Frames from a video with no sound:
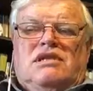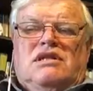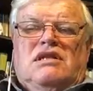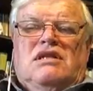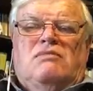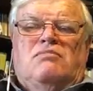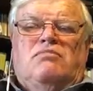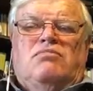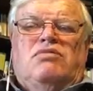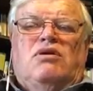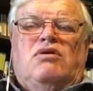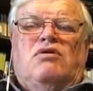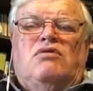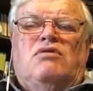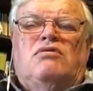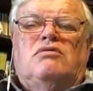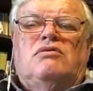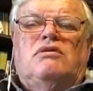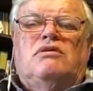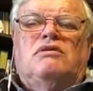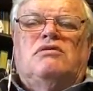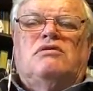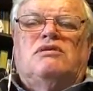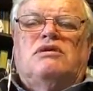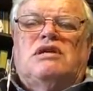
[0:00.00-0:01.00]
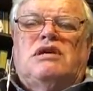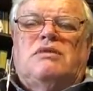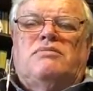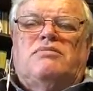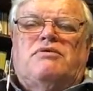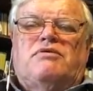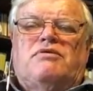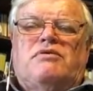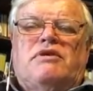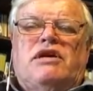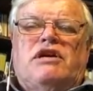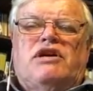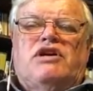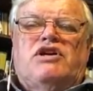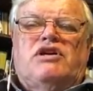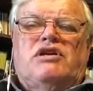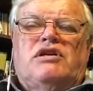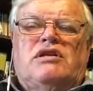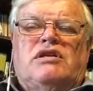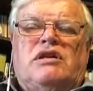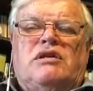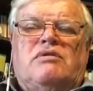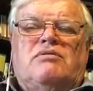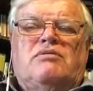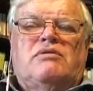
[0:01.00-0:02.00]
the polar
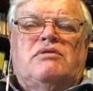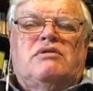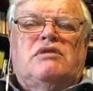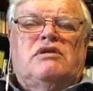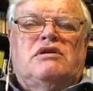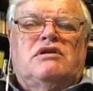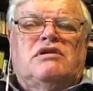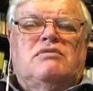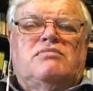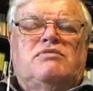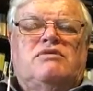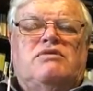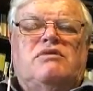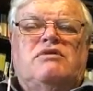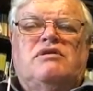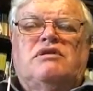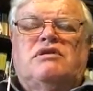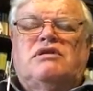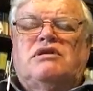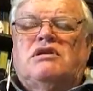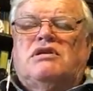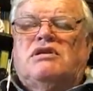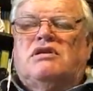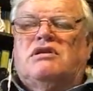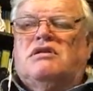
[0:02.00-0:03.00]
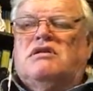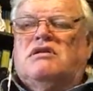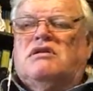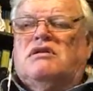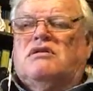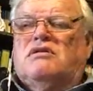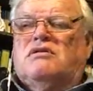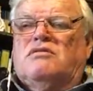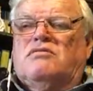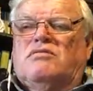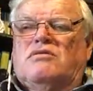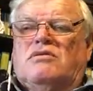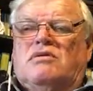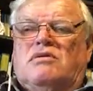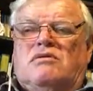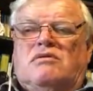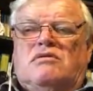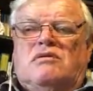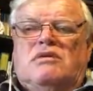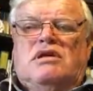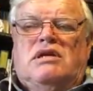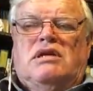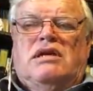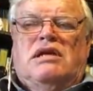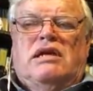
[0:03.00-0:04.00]
separation that we're experiencing in this world
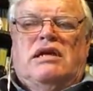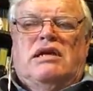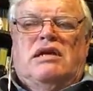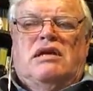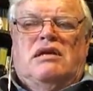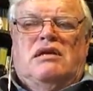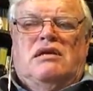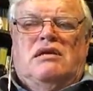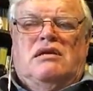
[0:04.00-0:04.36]
today.